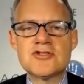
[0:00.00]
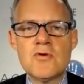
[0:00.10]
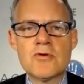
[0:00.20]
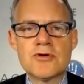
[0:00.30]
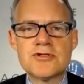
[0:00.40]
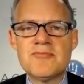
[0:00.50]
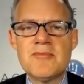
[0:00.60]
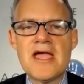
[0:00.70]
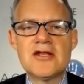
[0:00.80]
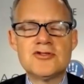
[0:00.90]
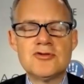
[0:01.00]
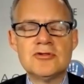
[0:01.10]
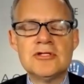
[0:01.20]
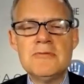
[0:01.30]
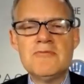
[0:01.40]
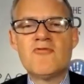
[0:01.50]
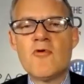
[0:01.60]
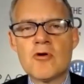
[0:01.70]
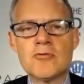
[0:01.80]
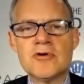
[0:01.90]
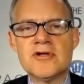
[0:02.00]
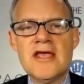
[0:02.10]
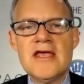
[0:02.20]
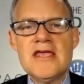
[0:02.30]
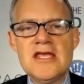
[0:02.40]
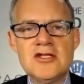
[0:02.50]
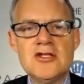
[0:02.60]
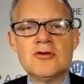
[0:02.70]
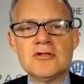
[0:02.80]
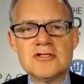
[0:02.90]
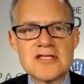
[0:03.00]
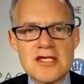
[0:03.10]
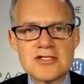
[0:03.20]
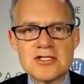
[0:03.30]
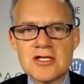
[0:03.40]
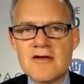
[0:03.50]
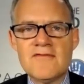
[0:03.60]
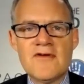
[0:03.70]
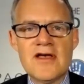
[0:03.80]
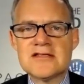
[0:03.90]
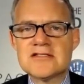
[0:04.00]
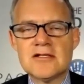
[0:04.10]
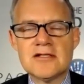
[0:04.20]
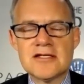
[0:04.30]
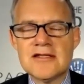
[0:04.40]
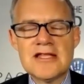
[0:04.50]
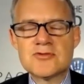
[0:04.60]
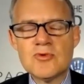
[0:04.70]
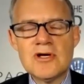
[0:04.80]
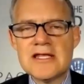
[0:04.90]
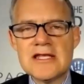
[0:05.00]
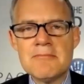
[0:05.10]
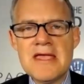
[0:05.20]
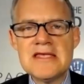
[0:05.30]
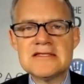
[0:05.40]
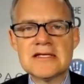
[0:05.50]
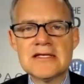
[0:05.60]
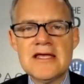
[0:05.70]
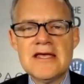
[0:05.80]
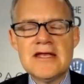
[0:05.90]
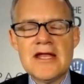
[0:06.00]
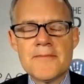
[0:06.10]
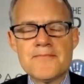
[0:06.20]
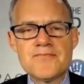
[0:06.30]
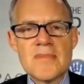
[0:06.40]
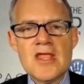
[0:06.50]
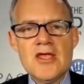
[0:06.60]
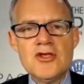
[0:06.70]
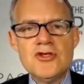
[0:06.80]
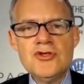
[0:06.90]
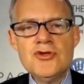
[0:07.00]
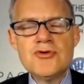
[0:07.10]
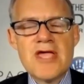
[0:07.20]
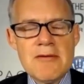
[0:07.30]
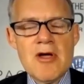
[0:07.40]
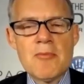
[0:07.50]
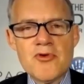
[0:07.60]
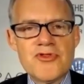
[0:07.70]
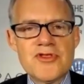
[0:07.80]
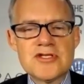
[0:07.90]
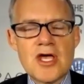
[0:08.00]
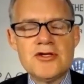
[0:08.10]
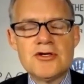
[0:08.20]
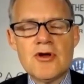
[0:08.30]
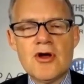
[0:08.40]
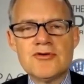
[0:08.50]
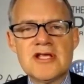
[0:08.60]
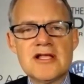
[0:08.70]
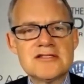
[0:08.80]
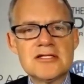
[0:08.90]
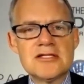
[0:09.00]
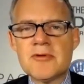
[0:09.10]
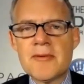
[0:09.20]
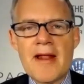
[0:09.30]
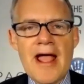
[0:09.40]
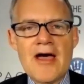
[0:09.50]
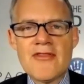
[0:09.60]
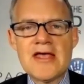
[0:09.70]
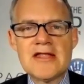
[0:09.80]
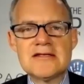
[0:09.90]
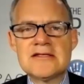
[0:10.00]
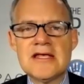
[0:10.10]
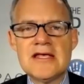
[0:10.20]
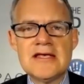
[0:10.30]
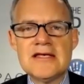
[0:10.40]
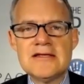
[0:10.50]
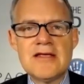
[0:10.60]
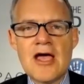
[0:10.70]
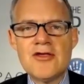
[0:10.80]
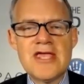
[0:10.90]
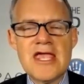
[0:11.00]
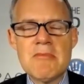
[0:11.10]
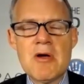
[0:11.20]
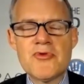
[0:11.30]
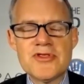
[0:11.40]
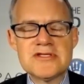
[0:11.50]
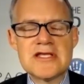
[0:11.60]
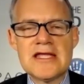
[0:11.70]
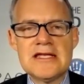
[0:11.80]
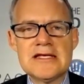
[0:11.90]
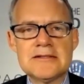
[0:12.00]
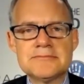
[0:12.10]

two orders of magnitude leap forward in utilization of silicon. That's really amazing. Now, you came up with this on your own. Tell us a little bit about how you came up with this idea.